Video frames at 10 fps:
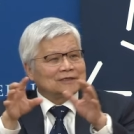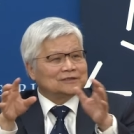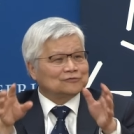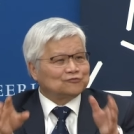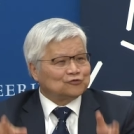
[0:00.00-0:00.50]

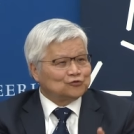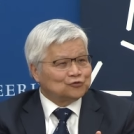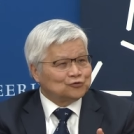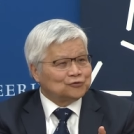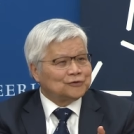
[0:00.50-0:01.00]
the
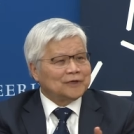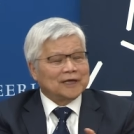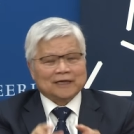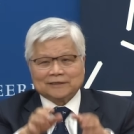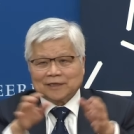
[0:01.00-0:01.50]
flu
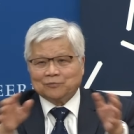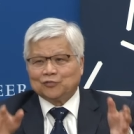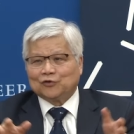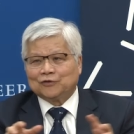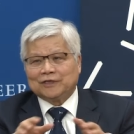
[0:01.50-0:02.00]

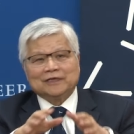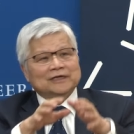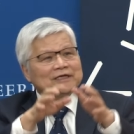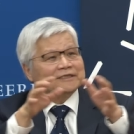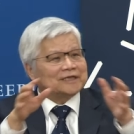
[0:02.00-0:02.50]
example
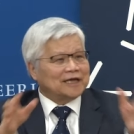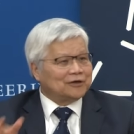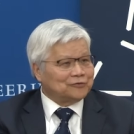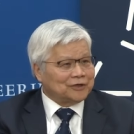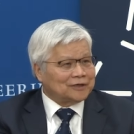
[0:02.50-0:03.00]
in this
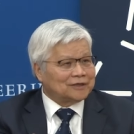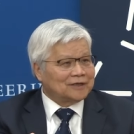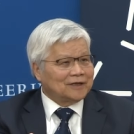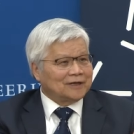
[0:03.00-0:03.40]
area,